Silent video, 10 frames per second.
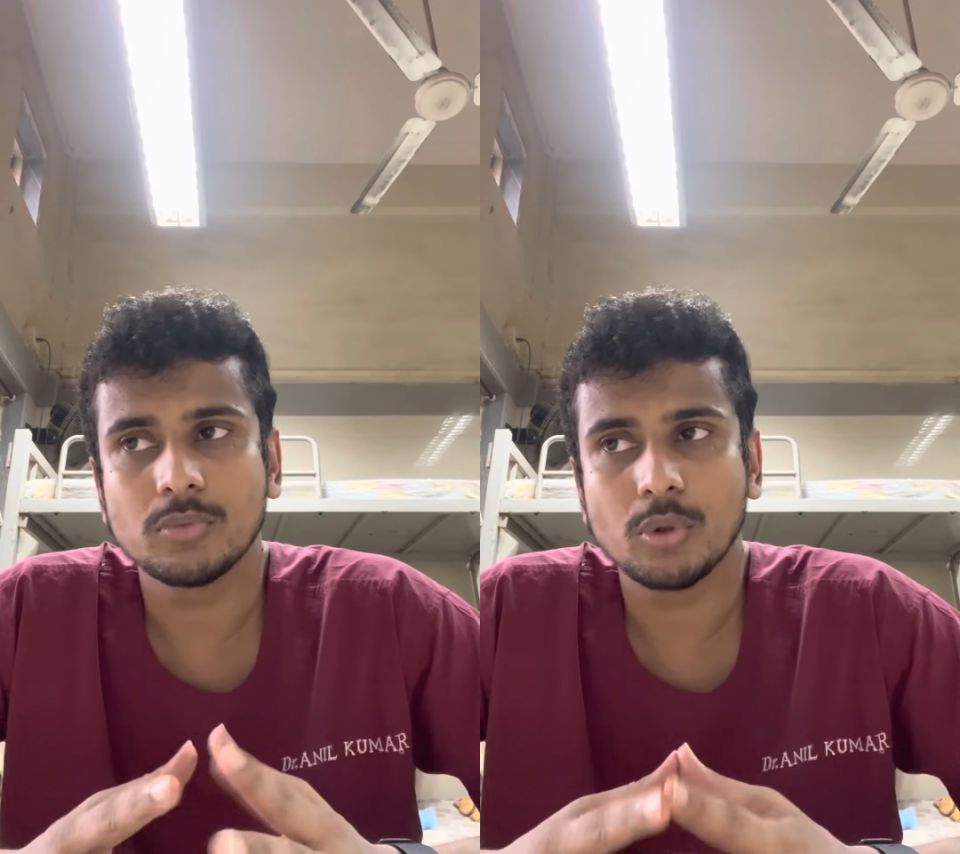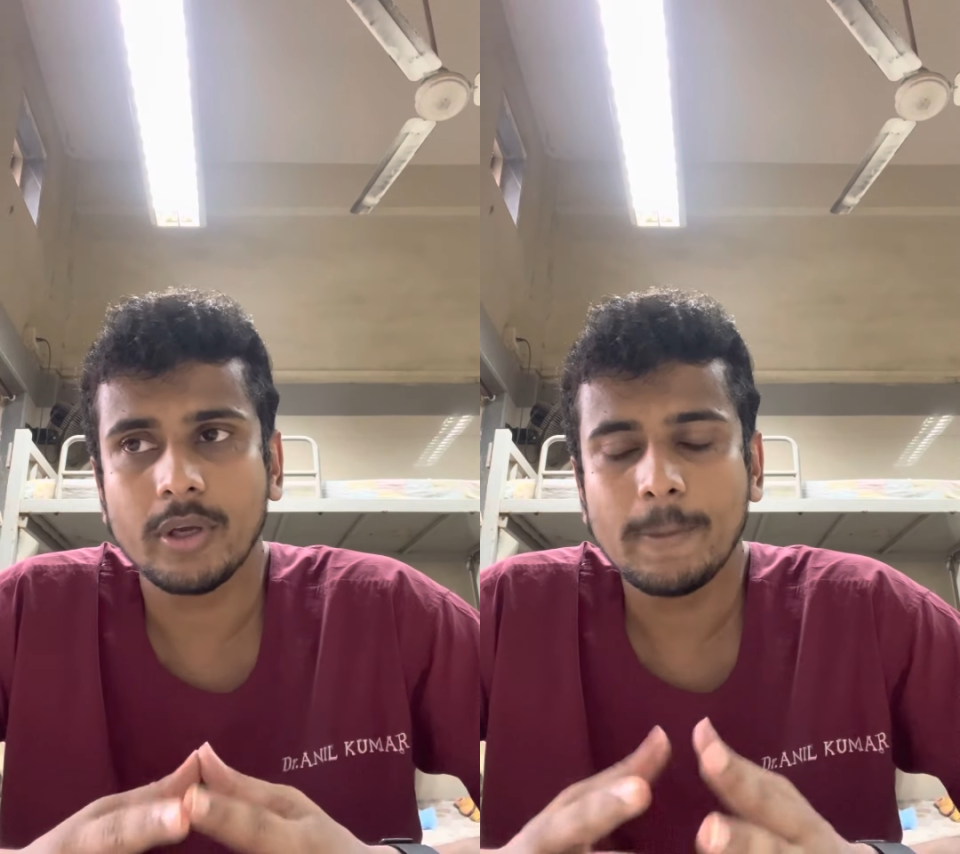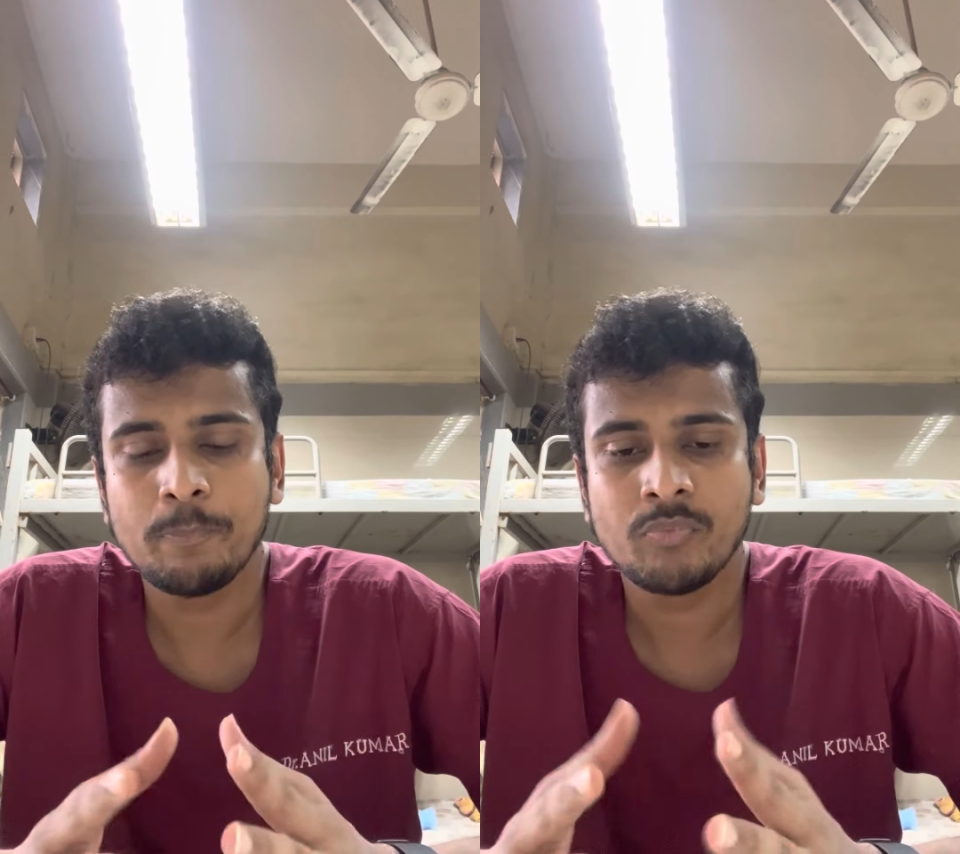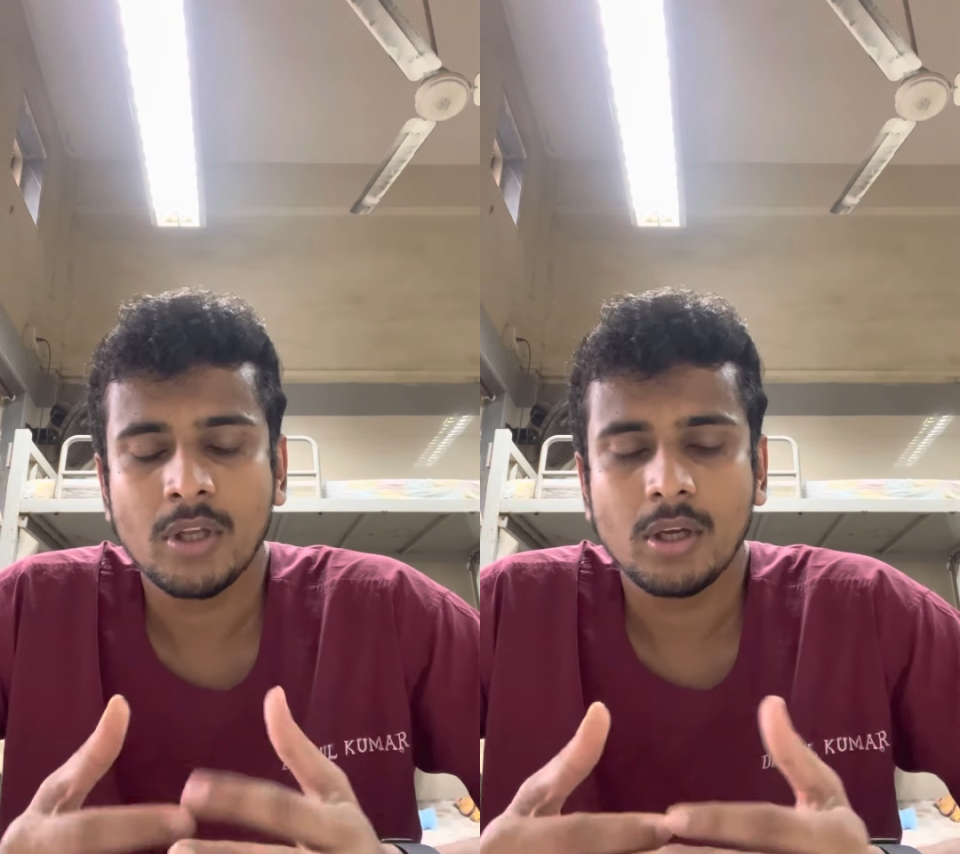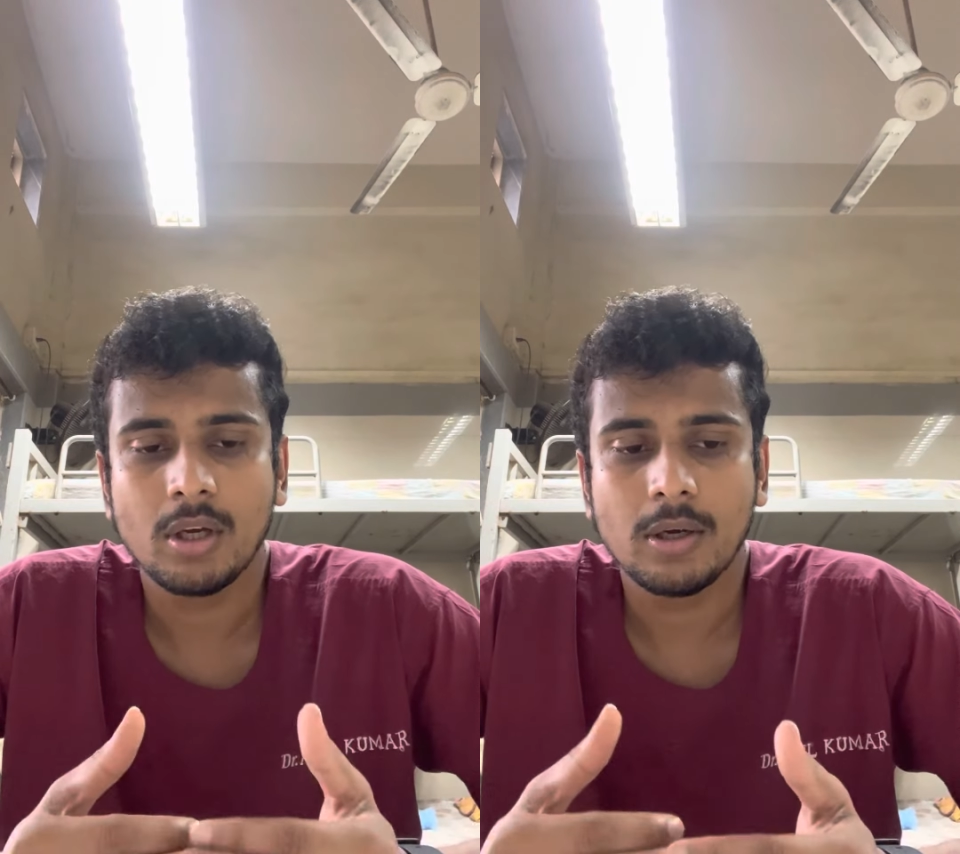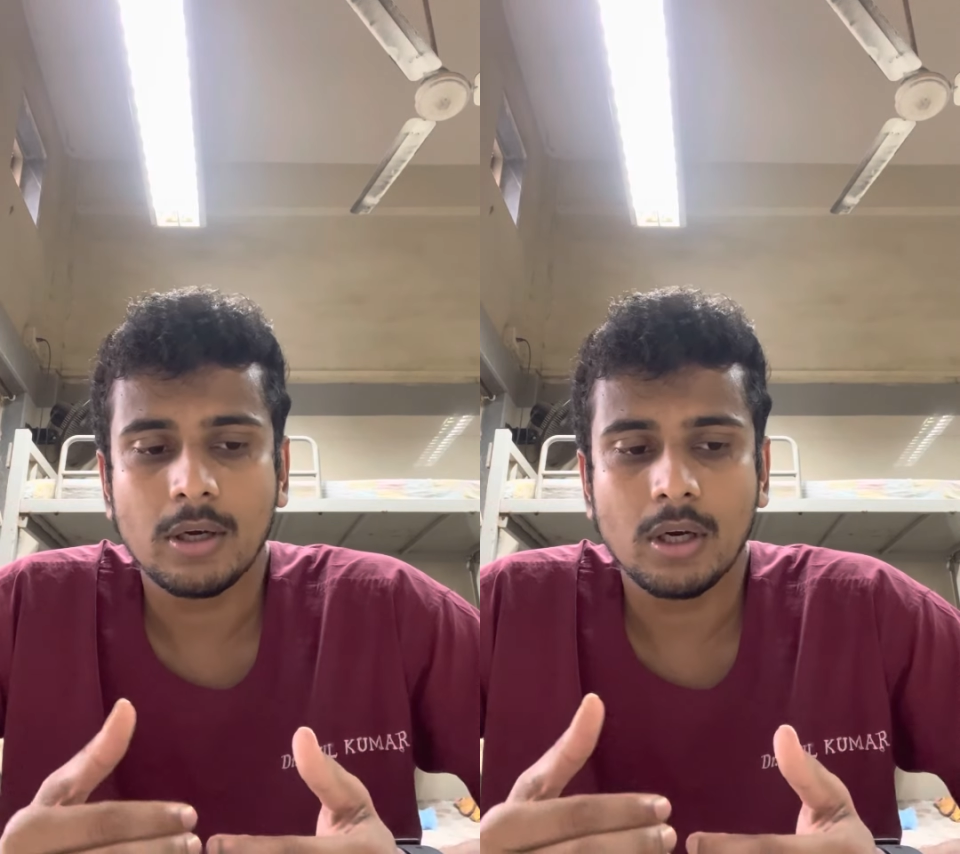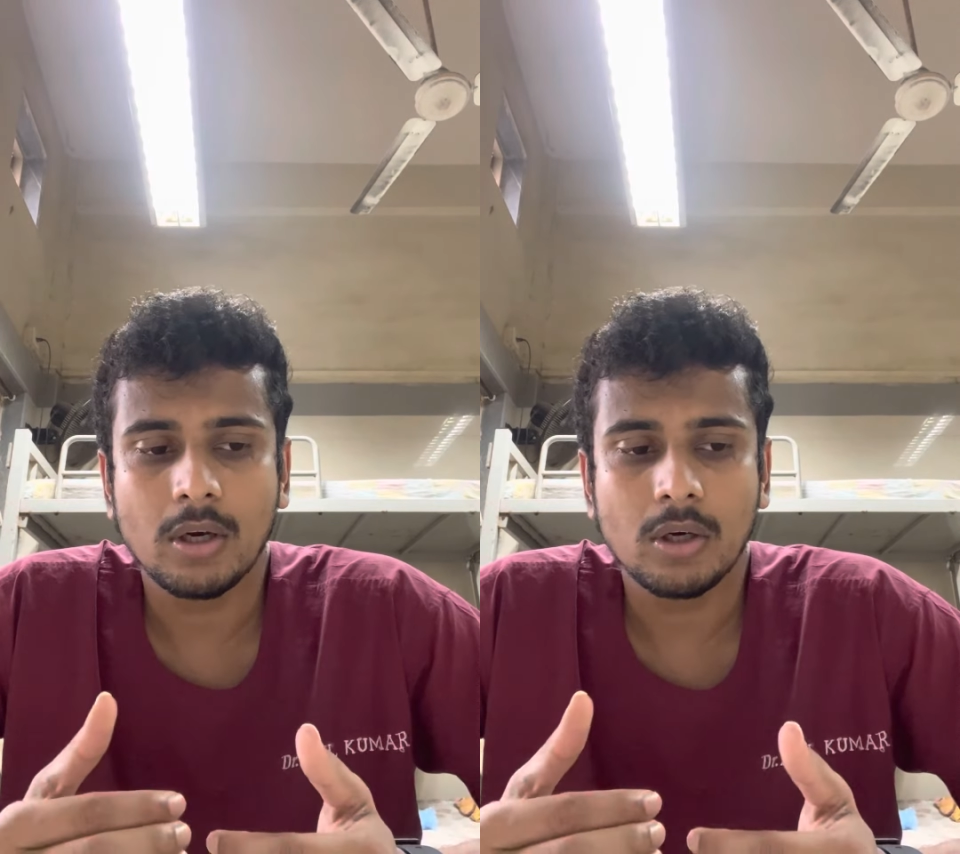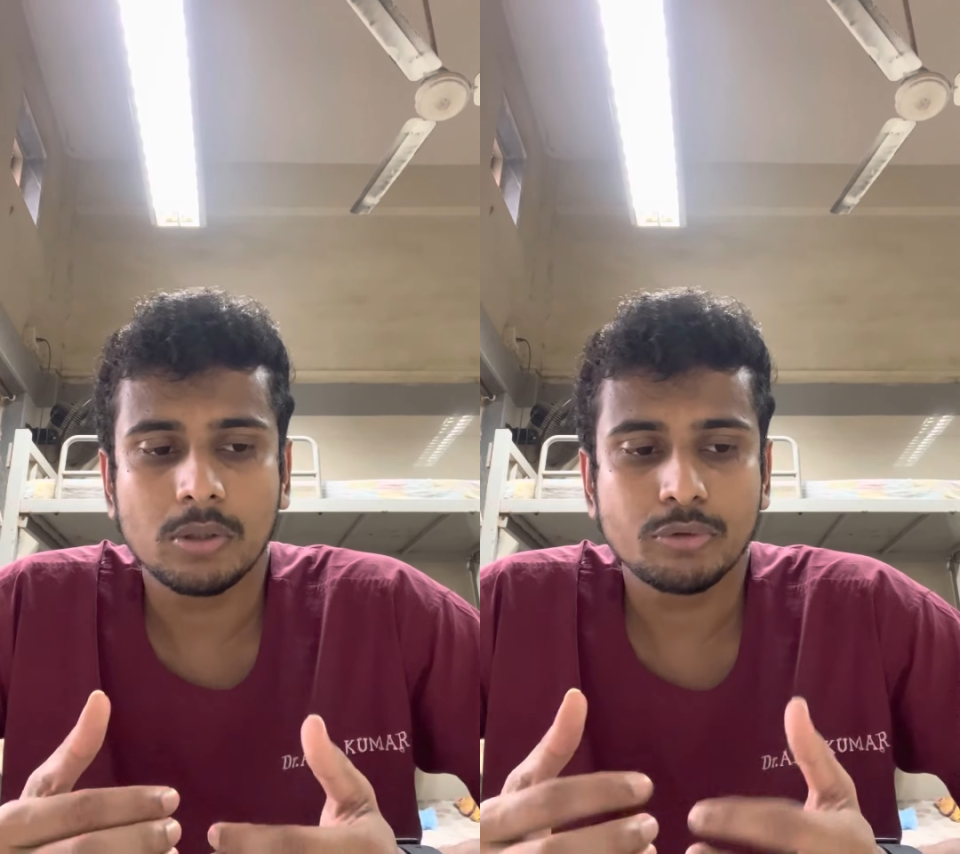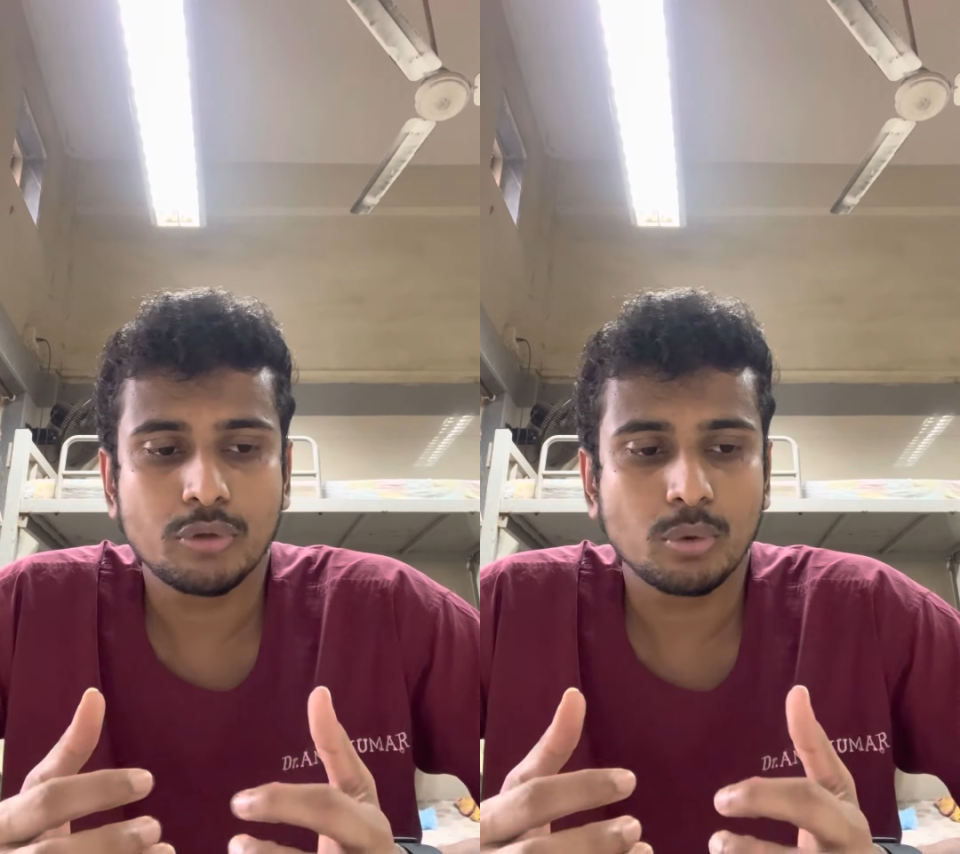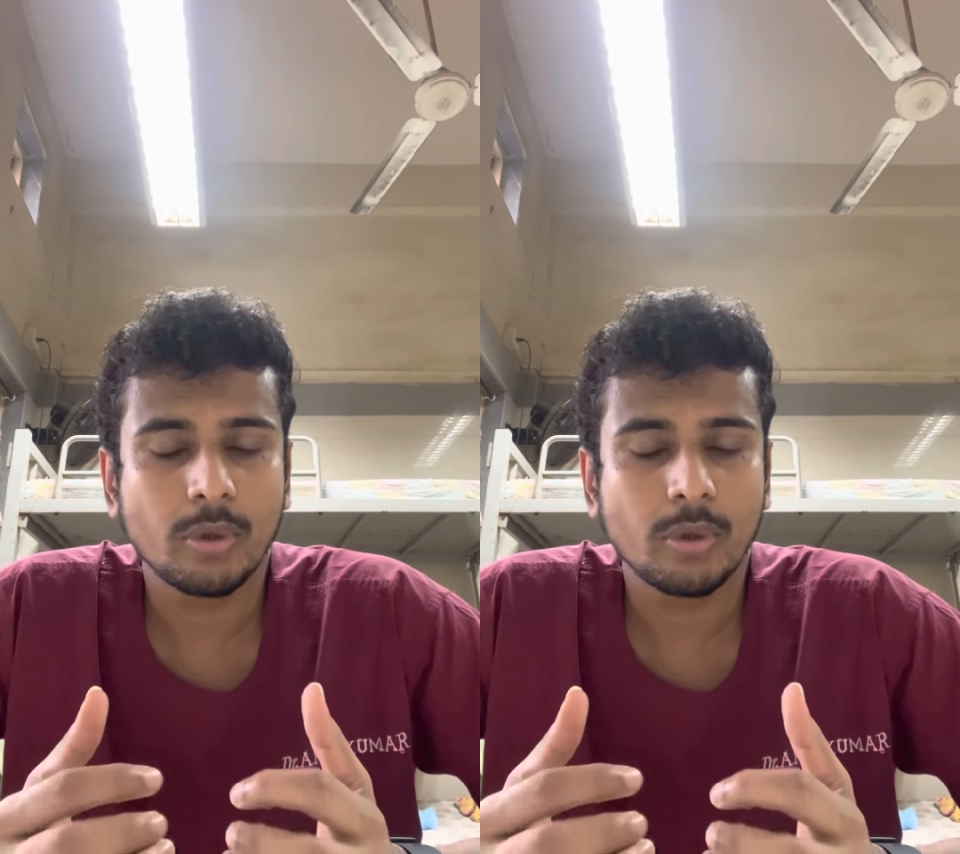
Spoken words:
Okay, so